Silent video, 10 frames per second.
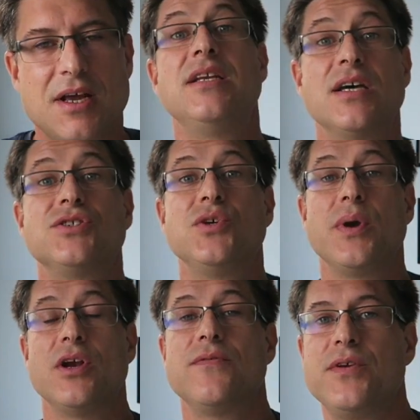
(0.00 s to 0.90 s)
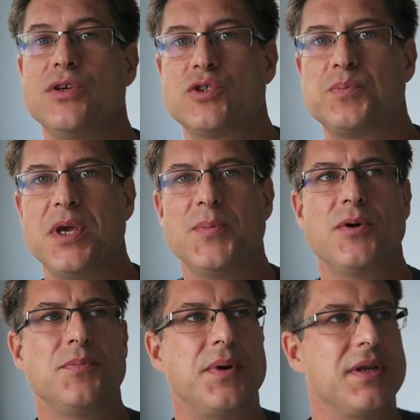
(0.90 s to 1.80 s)
He does do interviews with
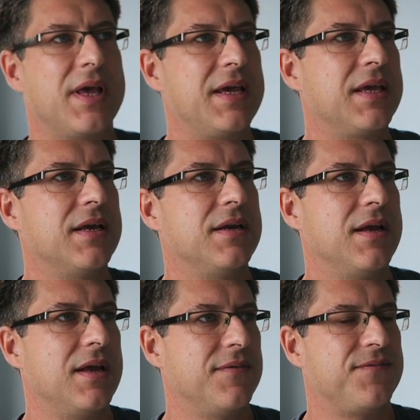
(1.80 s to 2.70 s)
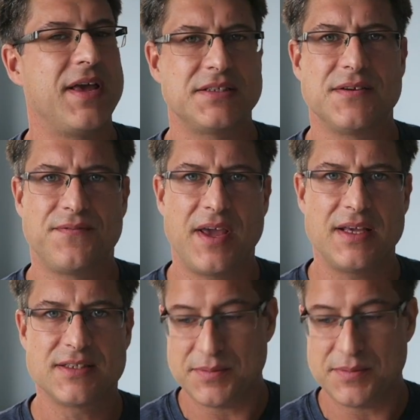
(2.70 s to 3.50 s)
people, but like in, in face to face.